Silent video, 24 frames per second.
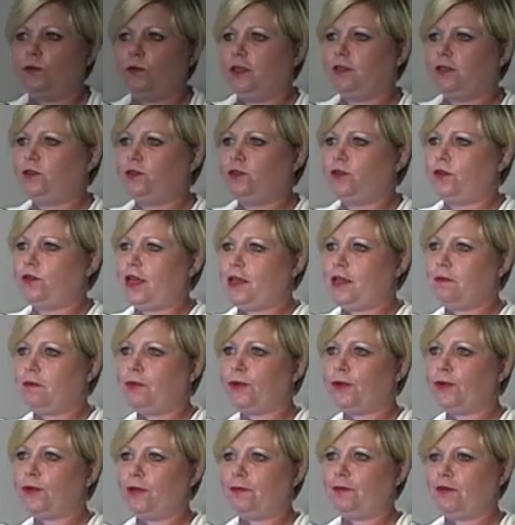So they can
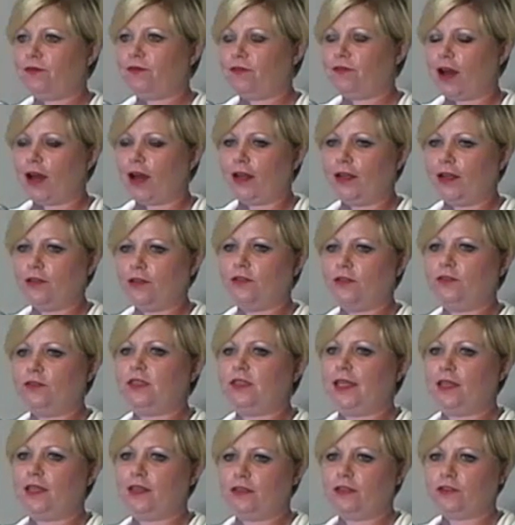pull up the files, they
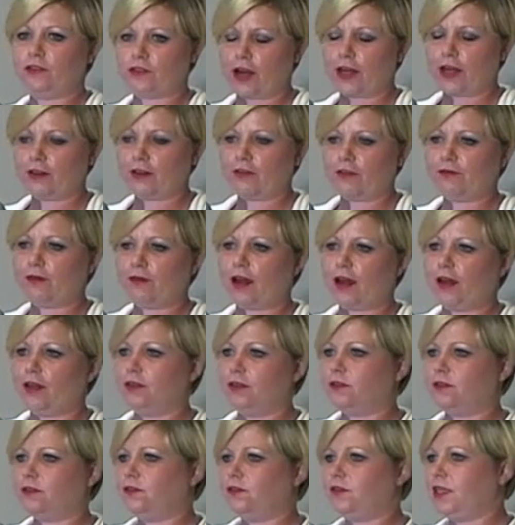can extract the
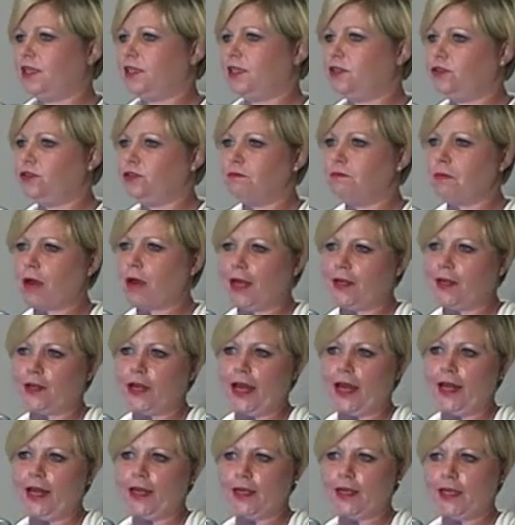files, they can do minor
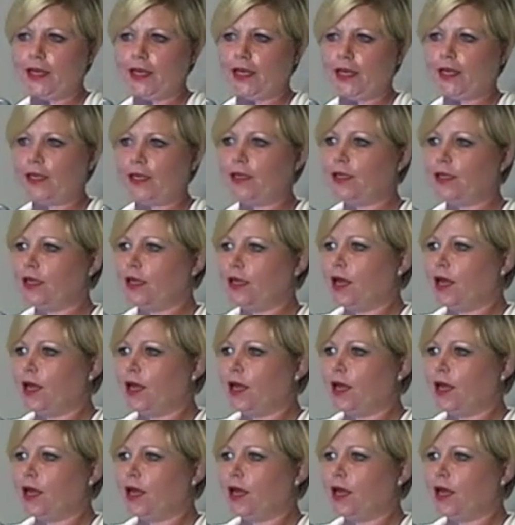editing